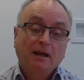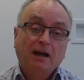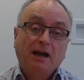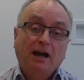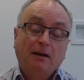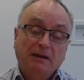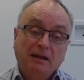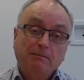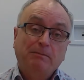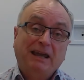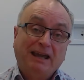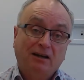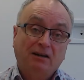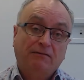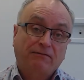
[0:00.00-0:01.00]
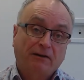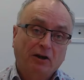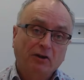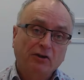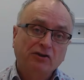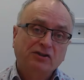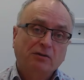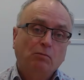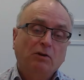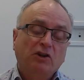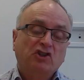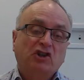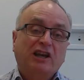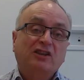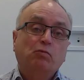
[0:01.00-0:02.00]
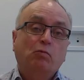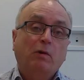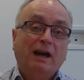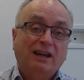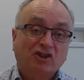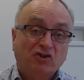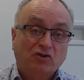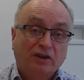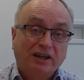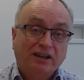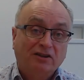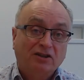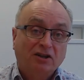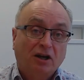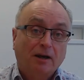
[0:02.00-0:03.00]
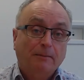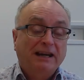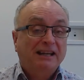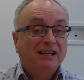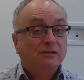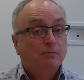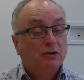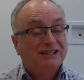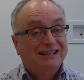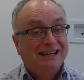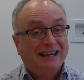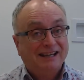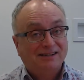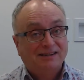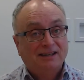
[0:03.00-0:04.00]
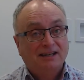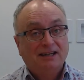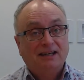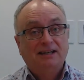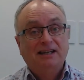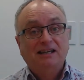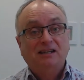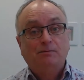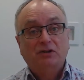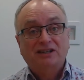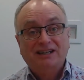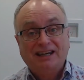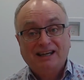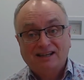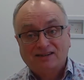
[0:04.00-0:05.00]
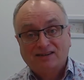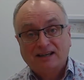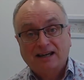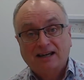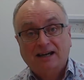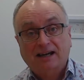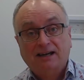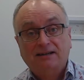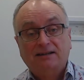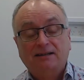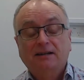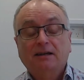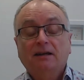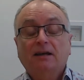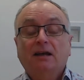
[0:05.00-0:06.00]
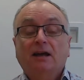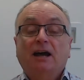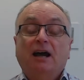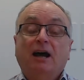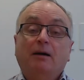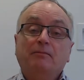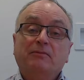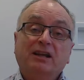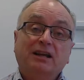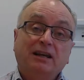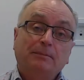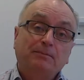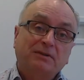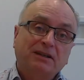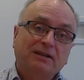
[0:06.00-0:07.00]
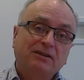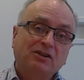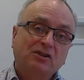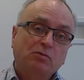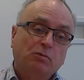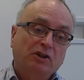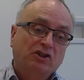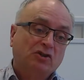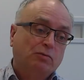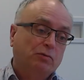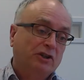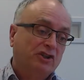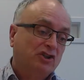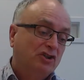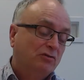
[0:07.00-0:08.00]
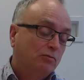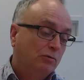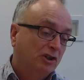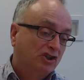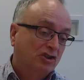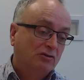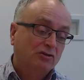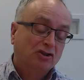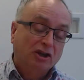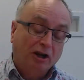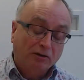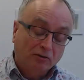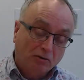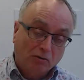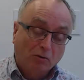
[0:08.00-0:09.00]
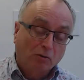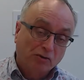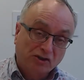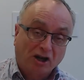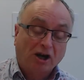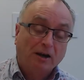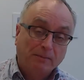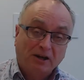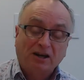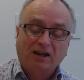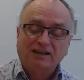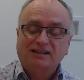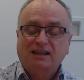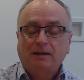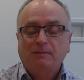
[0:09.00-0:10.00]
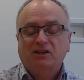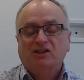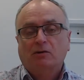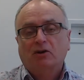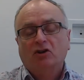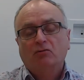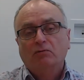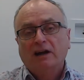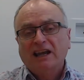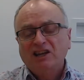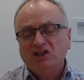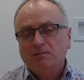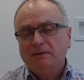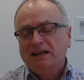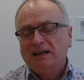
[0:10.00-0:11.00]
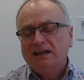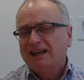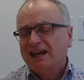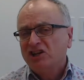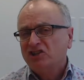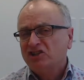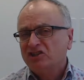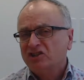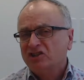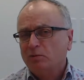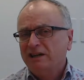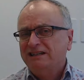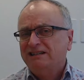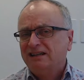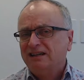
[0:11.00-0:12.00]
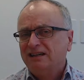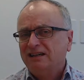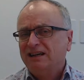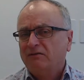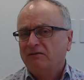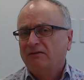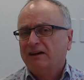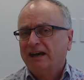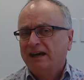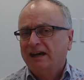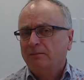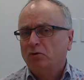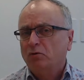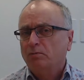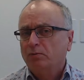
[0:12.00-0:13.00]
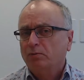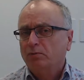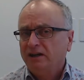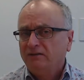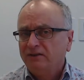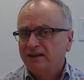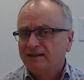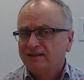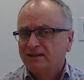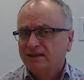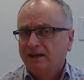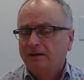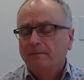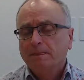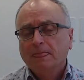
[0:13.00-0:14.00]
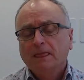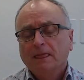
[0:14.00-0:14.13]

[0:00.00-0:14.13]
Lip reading: empagliflozin, which, as well as treating diabetes, protects the kidneys, protects the heart, the gliptins, which don't cause hypoglycemia. So we've got a range of medications that we didn't have available previously,